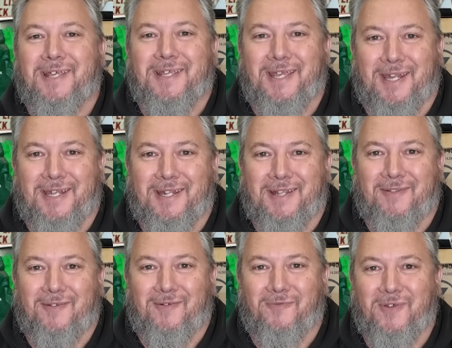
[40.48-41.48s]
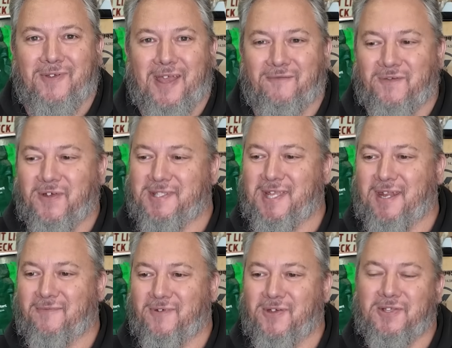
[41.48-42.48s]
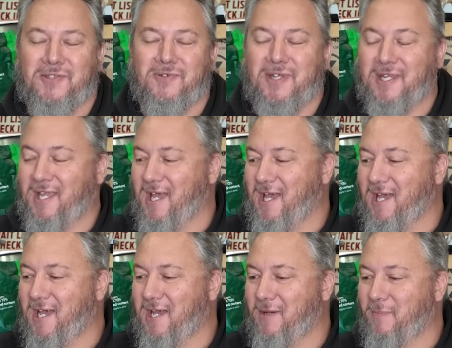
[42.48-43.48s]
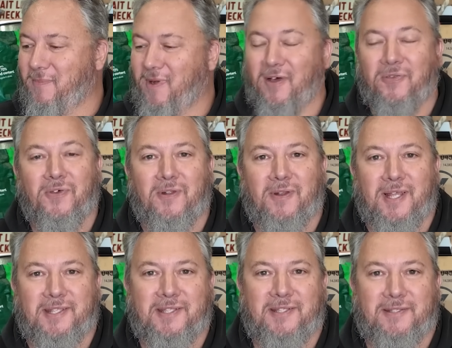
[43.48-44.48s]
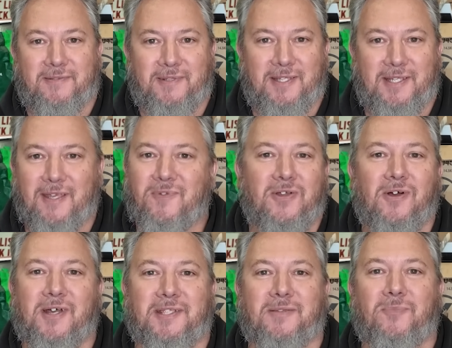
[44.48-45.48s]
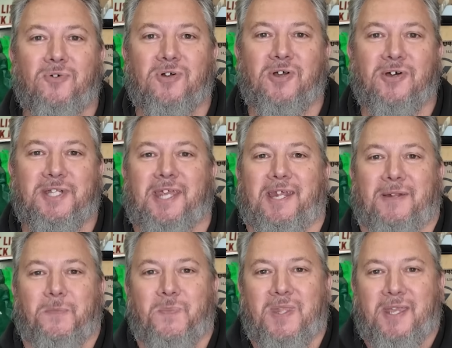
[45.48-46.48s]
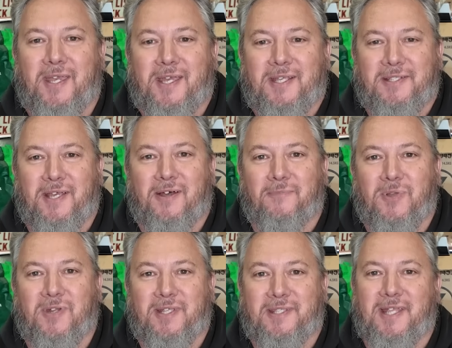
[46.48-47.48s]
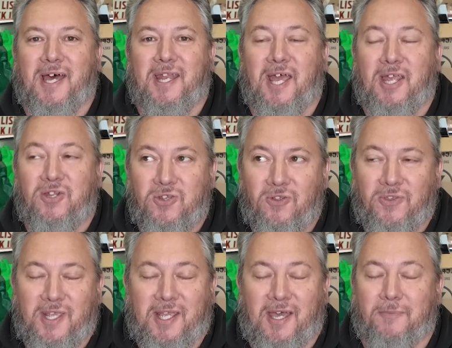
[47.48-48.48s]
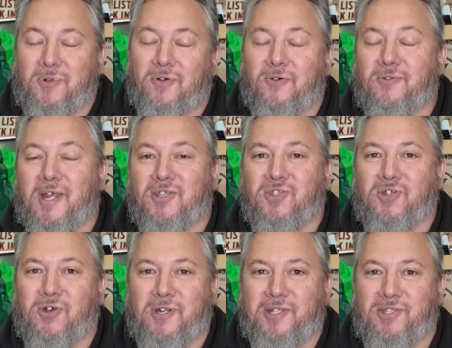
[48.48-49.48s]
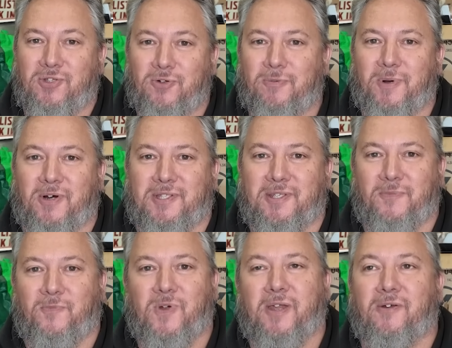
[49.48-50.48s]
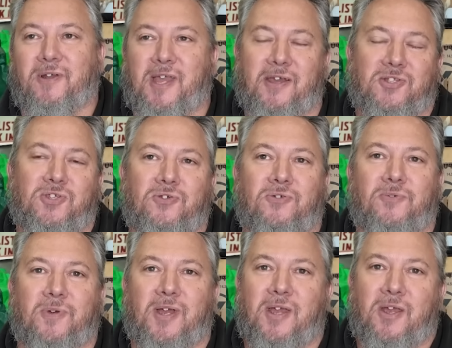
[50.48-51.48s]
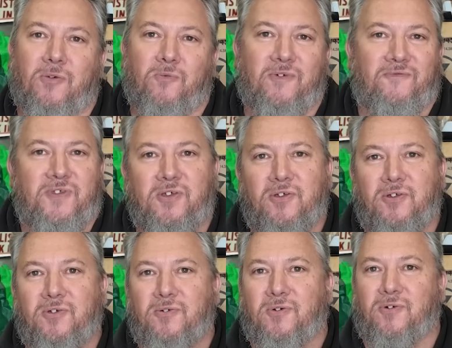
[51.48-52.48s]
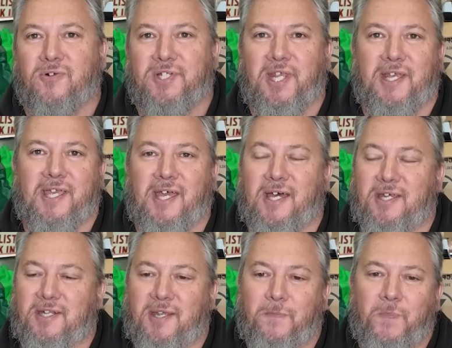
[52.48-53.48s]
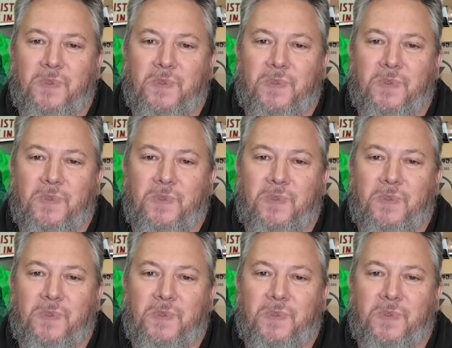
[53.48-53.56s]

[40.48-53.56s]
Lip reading: yeah, with our first anniversary, I thought let's give you guys some more content. So I'm going to start a new thing up called Scotty's Toolbox, where I'm going to review or check out